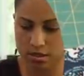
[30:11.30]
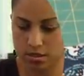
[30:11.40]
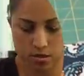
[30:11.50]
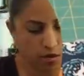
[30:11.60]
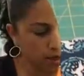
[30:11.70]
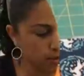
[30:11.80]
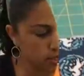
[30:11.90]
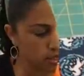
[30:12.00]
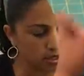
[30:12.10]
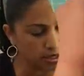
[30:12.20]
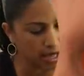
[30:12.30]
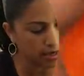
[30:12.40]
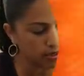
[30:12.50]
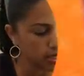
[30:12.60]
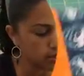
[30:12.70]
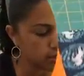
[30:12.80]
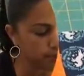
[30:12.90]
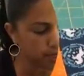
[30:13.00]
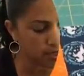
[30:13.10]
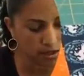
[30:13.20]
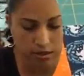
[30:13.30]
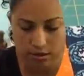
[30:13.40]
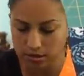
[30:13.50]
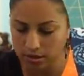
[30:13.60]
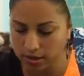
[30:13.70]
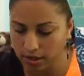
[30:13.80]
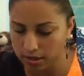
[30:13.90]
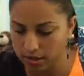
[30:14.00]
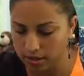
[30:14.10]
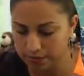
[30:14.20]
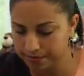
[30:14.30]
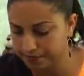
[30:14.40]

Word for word: So I'm just going to line things up here, looking good.